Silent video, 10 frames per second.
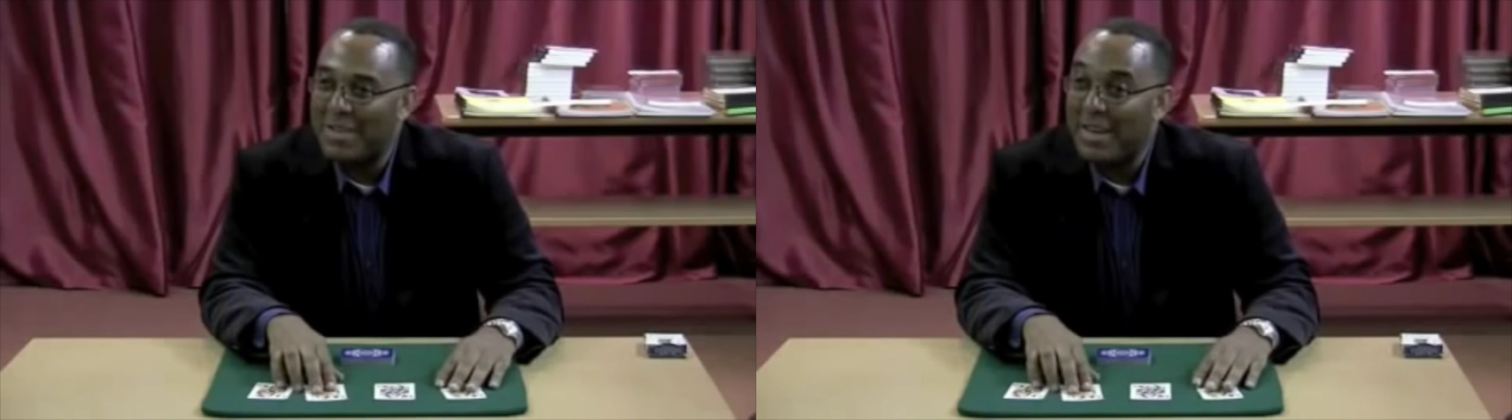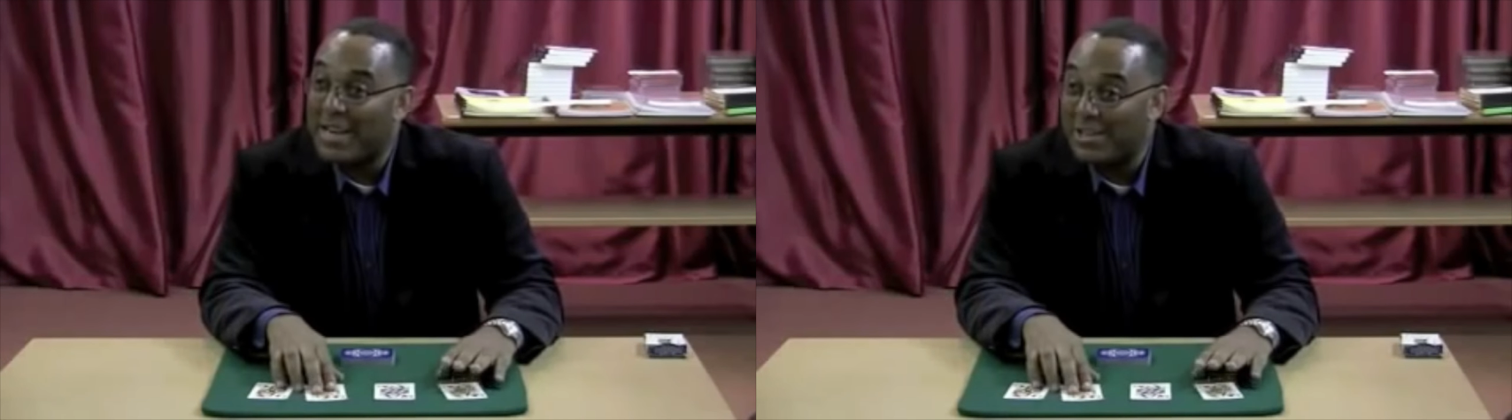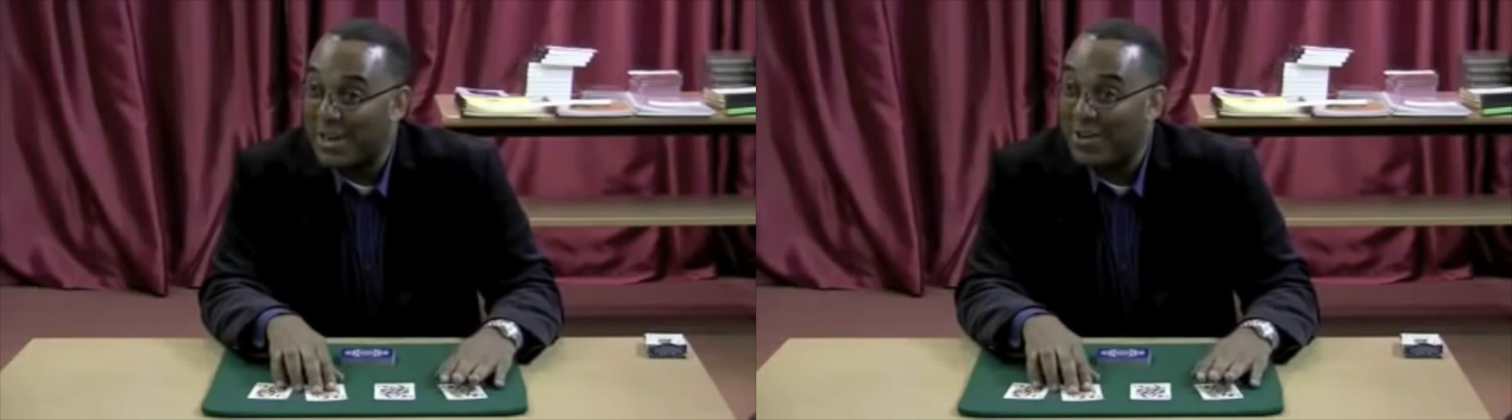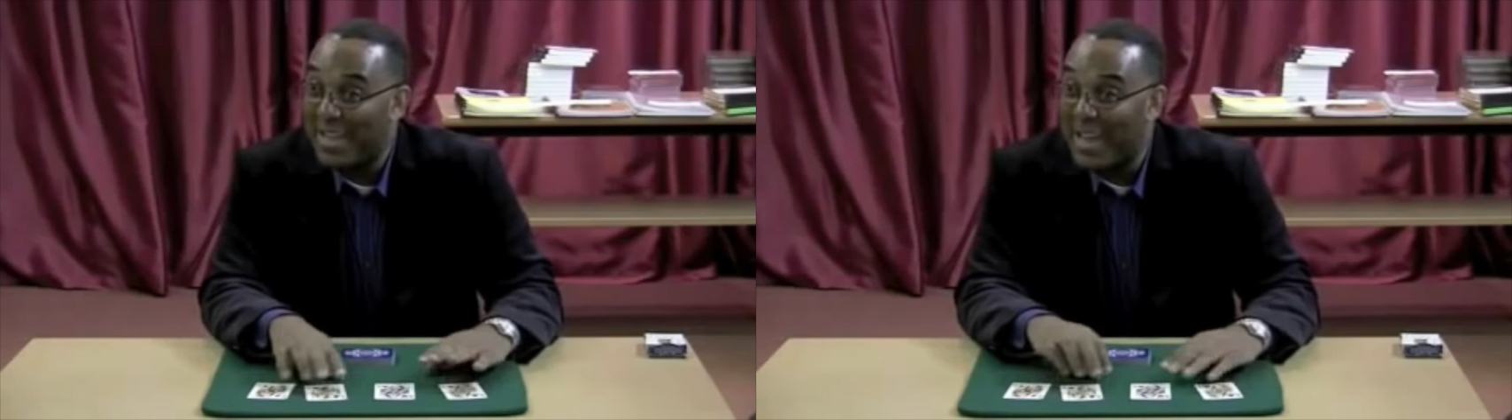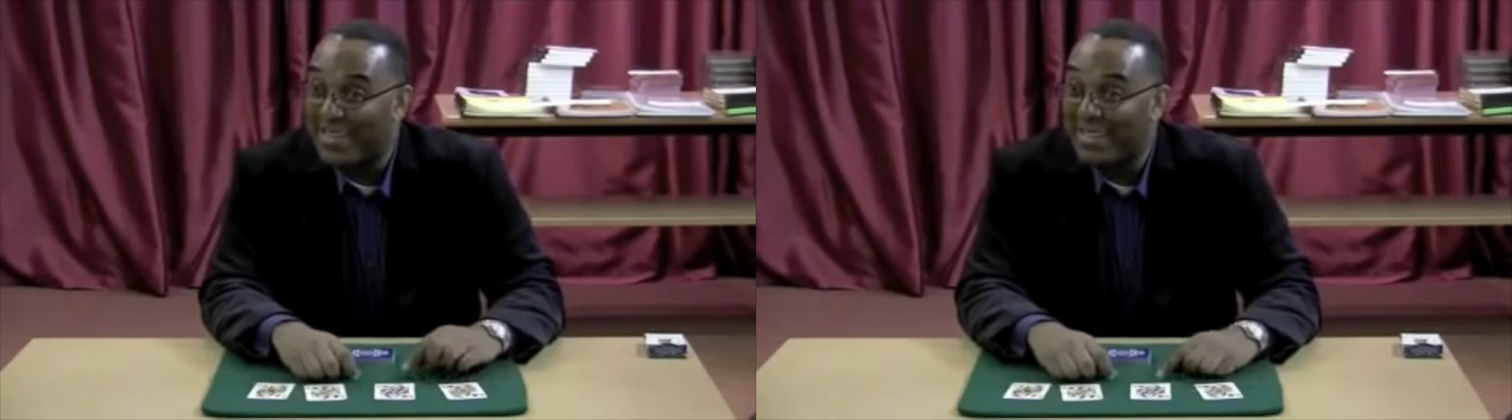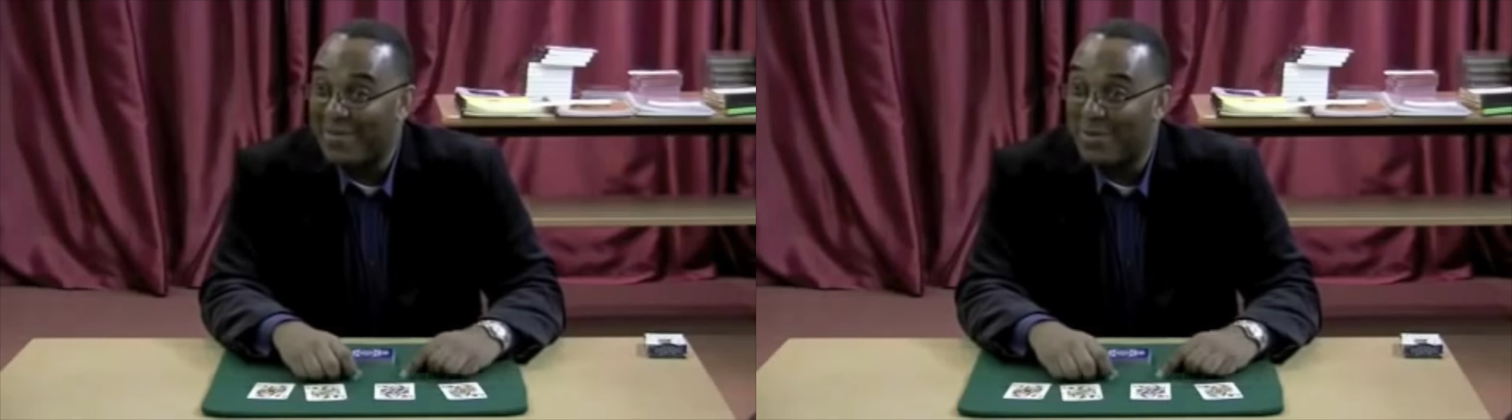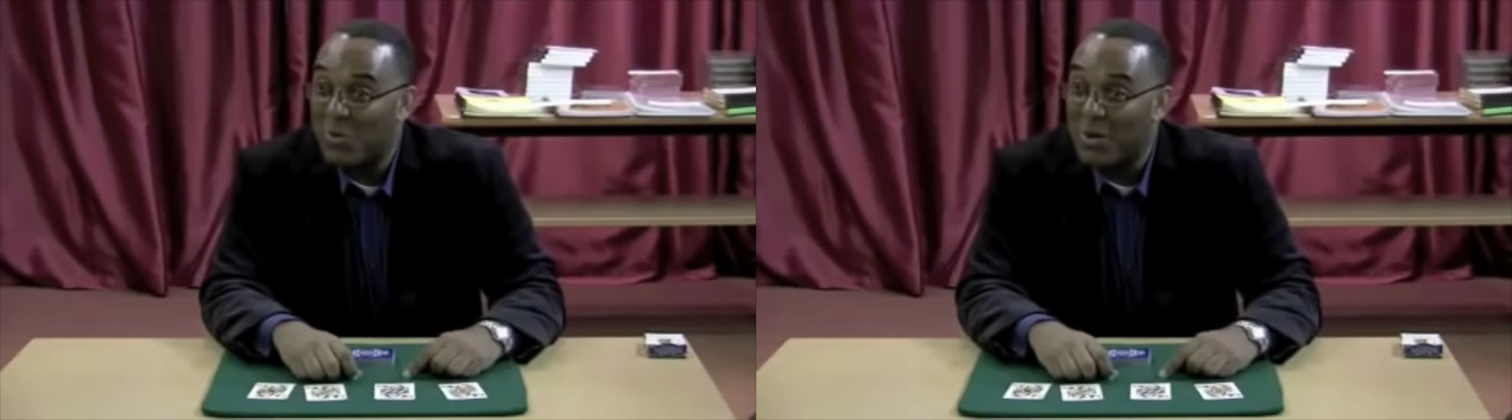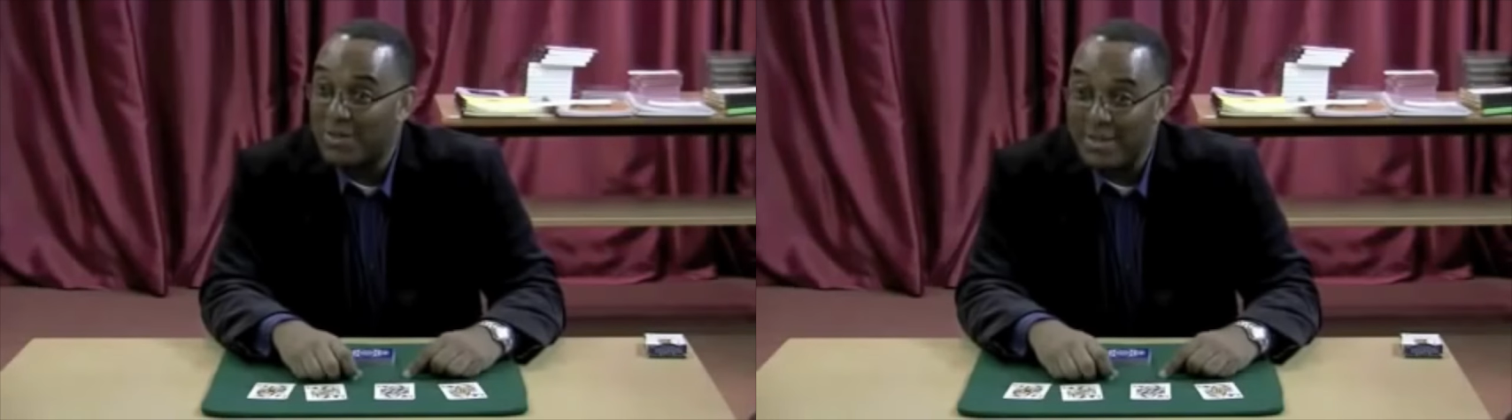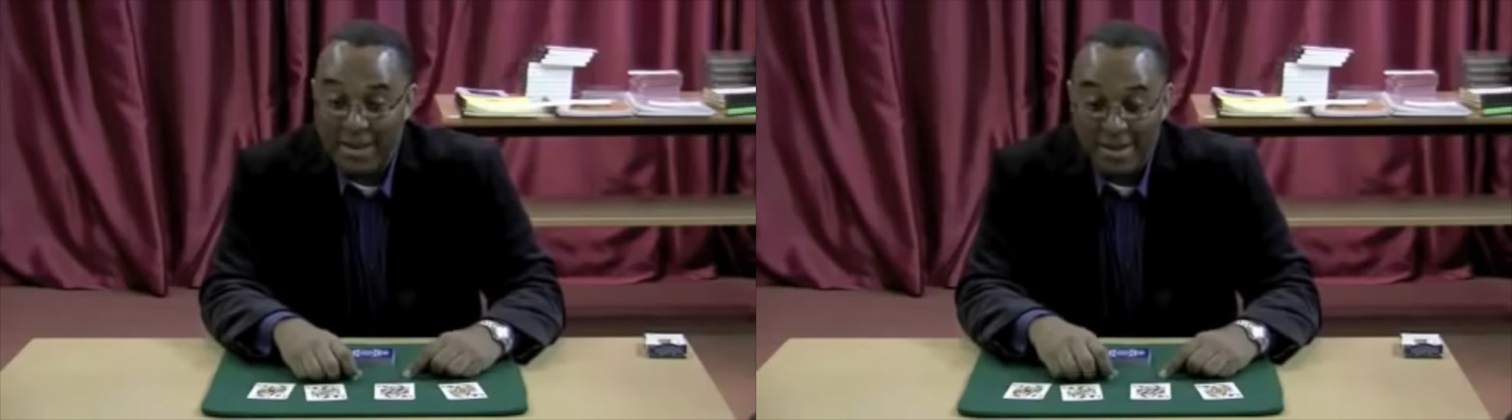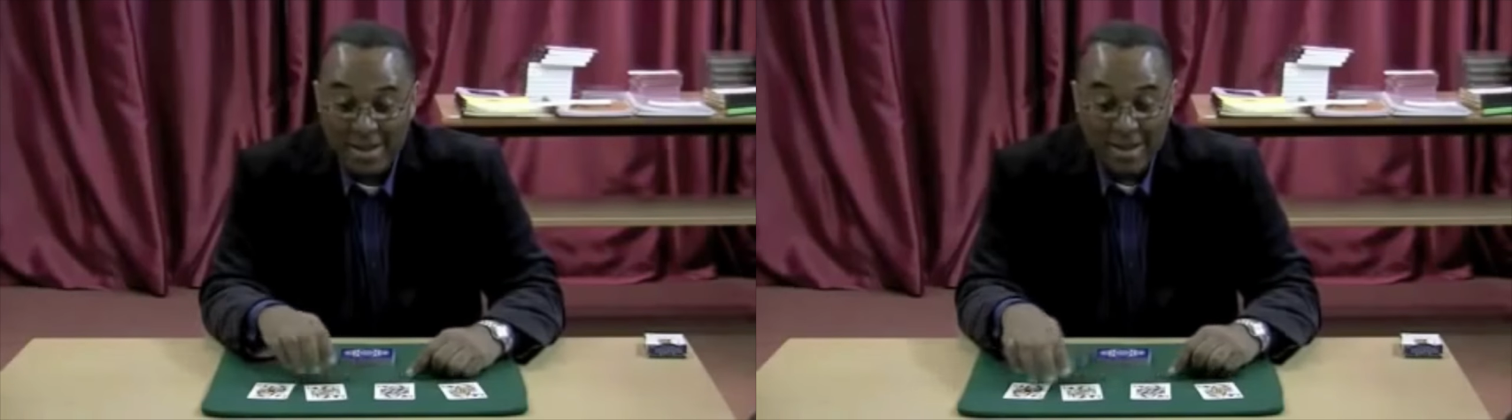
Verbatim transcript: the legendary Dad Stevens, once said,